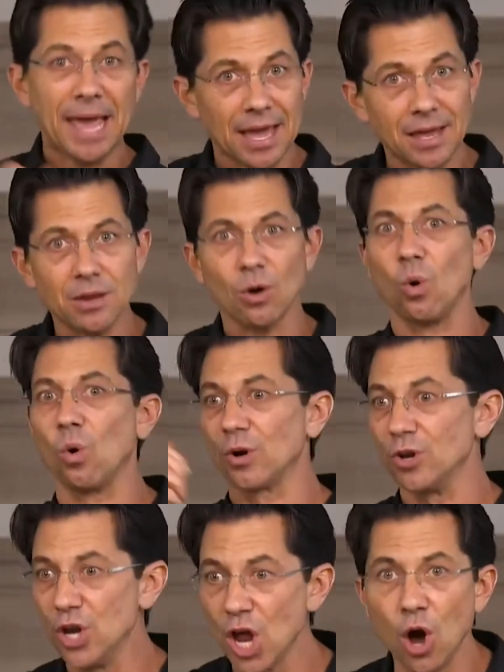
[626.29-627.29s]
in, or
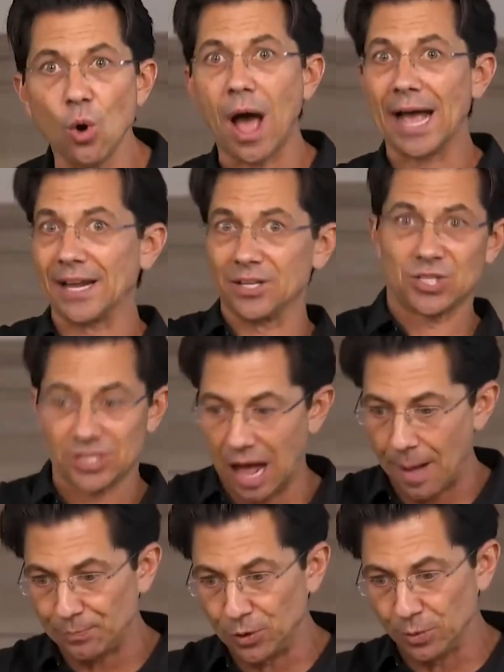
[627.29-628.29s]
no, I got to
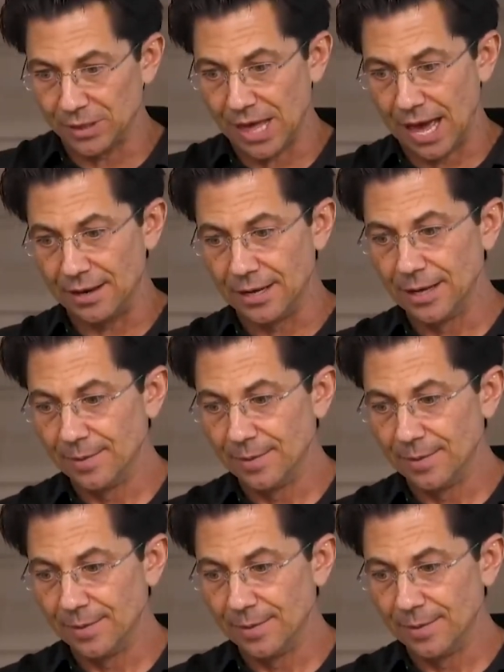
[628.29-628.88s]
stop doing that?